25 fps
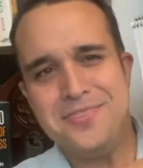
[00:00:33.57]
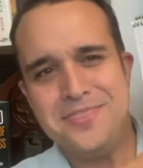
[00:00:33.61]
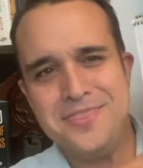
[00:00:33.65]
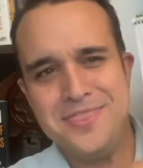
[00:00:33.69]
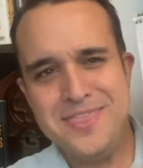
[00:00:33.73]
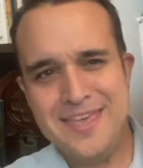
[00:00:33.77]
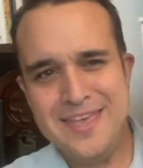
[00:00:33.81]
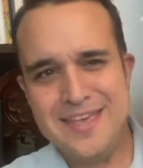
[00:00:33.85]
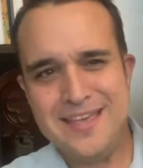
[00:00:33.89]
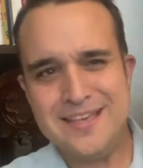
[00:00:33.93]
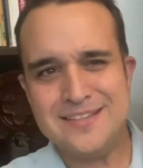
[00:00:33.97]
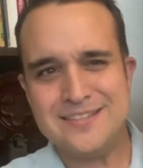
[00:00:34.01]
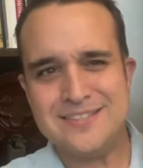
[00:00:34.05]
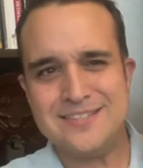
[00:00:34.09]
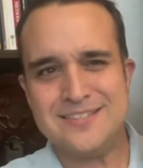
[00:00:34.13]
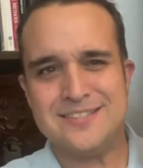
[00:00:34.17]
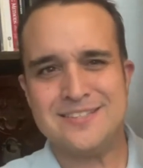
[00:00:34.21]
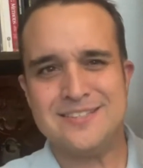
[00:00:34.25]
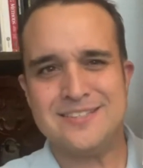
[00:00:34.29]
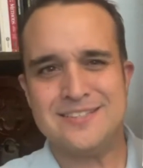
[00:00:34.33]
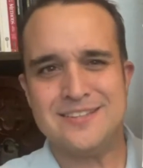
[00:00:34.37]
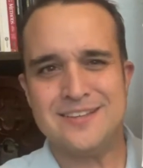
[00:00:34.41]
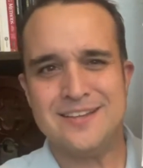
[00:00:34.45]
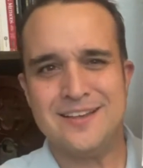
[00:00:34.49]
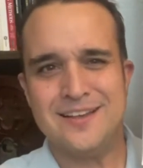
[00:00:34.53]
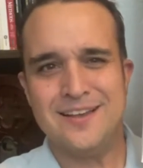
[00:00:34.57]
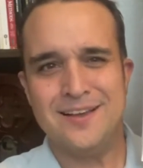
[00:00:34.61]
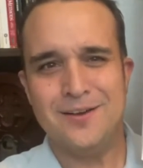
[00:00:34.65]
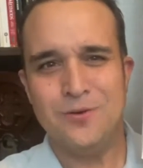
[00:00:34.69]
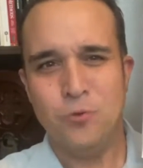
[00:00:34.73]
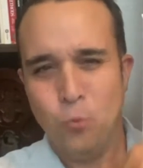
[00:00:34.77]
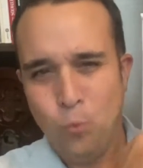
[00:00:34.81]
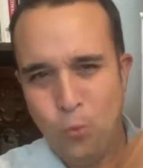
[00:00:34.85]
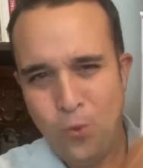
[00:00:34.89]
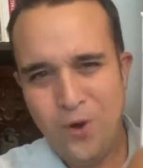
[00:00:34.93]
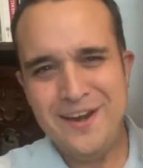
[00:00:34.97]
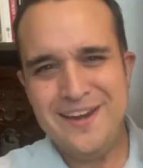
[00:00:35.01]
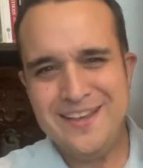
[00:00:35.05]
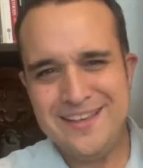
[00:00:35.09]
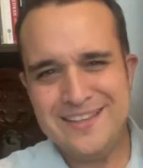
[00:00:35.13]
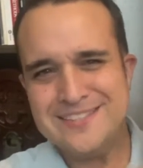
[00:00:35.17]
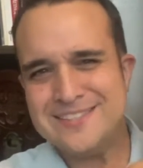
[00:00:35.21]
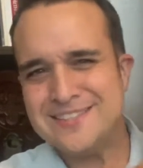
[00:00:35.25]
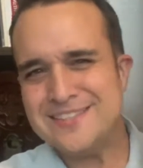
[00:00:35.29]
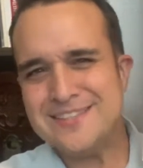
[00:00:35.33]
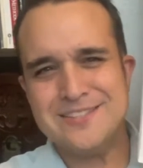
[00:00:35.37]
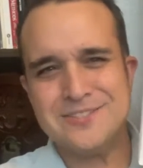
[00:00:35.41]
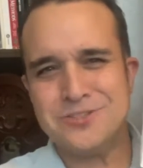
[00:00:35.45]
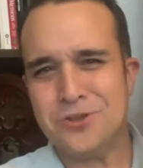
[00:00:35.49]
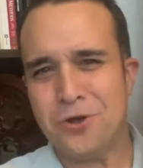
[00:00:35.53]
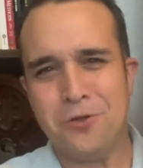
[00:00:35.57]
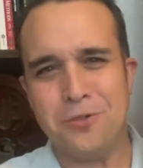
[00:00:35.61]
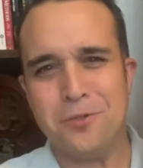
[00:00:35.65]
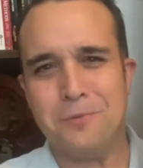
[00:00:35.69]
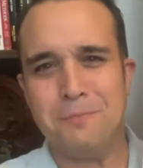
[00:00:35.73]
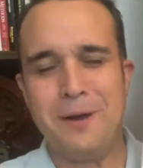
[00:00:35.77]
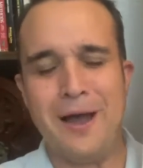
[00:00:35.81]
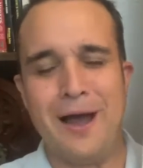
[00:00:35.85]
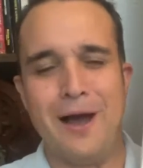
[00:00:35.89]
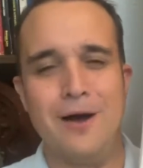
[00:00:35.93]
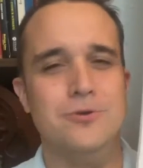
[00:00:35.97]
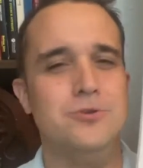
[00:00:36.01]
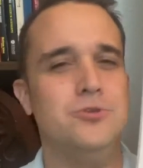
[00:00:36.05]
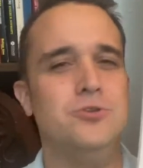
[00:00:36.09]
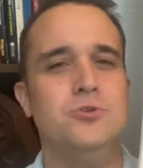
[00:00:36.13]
This what is this all about?